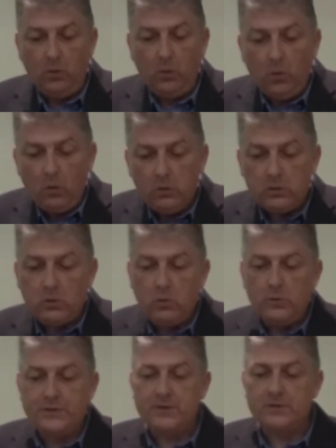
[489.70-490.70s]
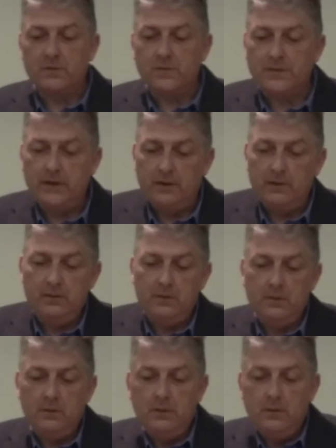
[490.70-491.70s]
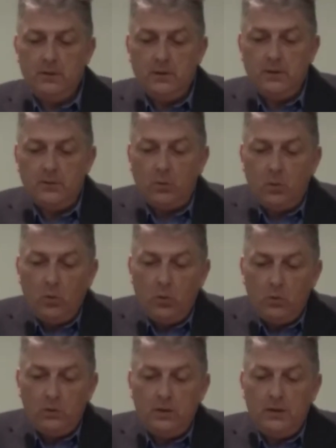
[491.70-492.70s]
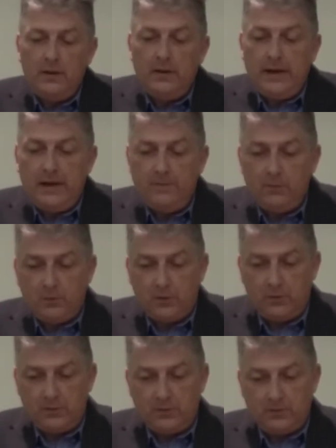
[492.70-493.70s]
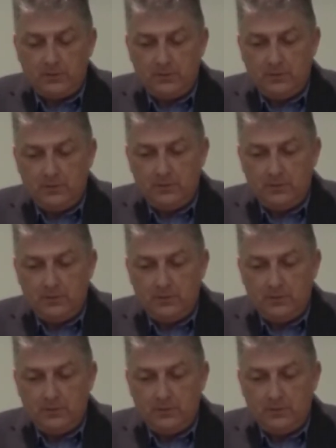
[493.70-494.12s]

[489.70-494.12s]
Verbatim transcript: all causes of sin and all evildoers.